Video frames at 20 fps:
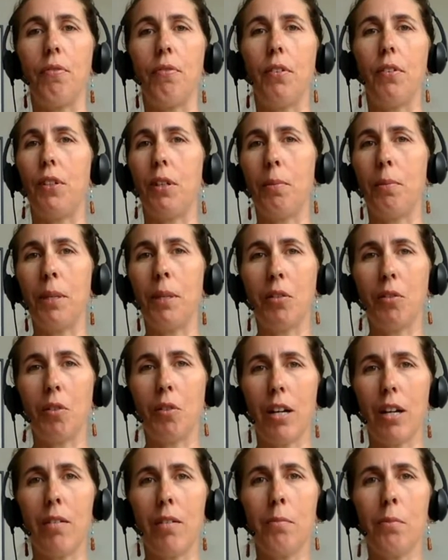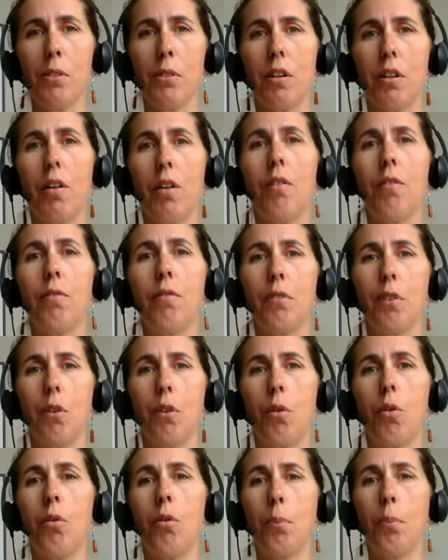50 milligrams of
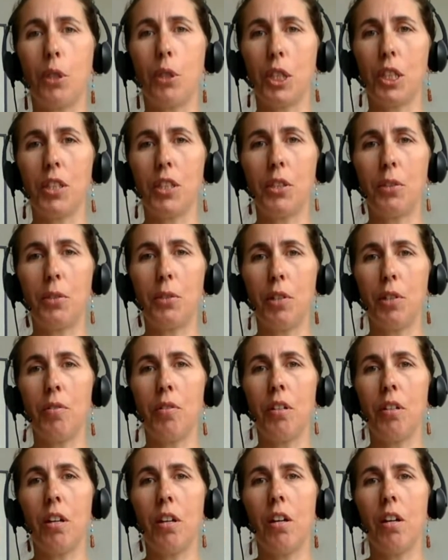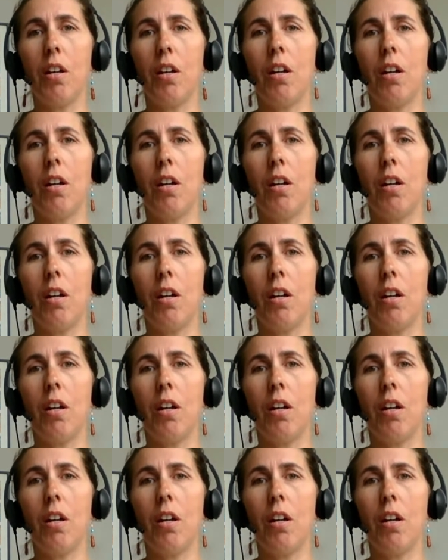oral progesterone.